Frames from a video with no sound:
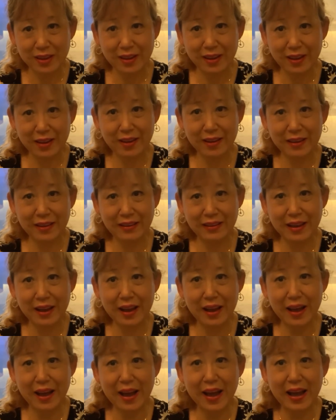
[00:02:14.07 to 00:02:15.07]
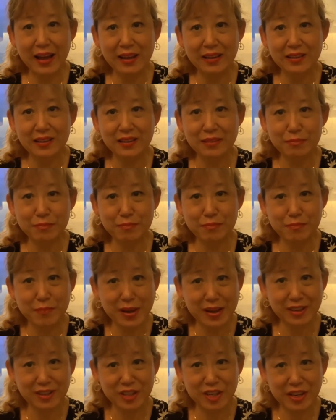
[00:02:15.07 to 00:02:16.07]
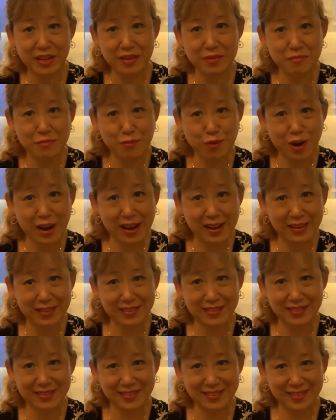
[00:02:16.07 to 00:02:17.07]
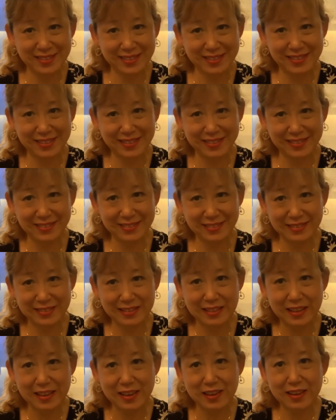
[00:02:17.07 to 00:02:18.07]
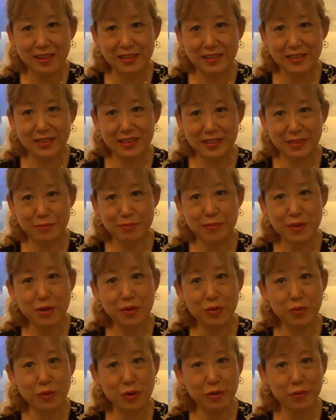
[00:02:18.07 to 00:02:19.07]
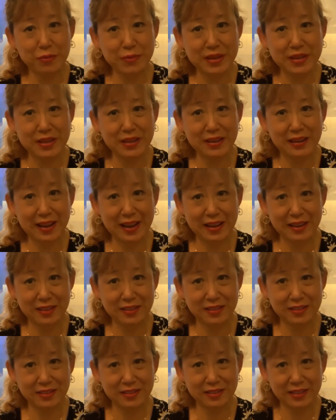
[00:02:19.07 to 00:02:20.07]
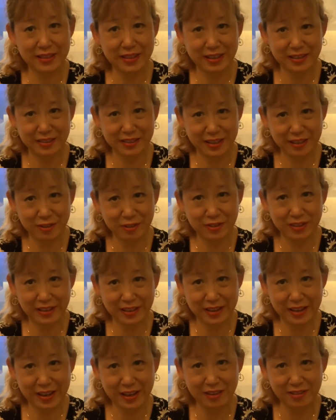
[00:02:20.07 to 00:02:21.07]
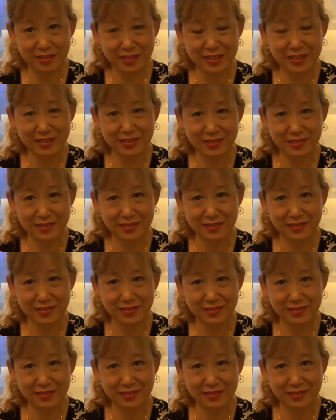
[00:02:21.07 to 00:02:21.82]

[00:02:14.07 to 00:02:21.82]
And add a big chicken breast, this meal will be like 600 calories.